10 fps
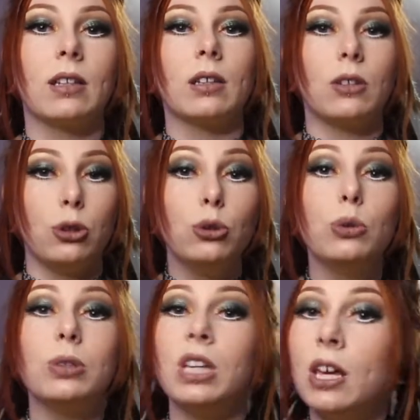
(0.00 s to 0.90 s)
You
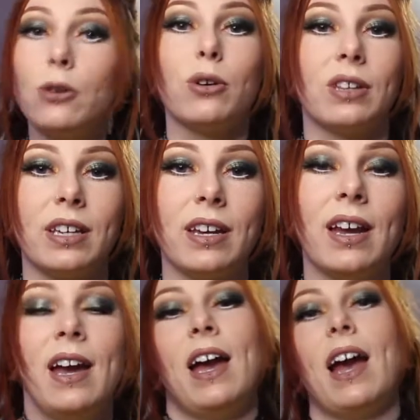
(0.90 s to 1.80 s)
literally
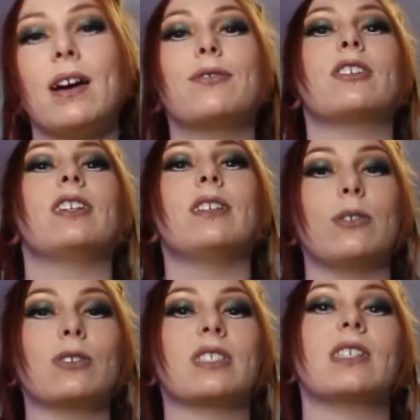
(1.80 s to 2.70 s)
have to get
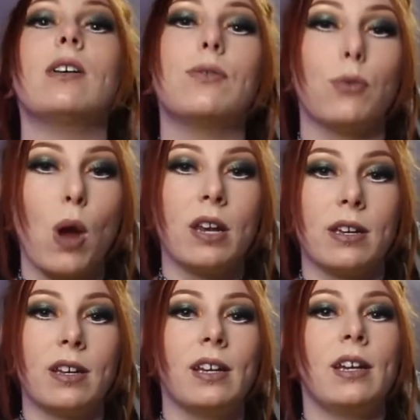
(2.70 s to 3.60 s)
yourself ready.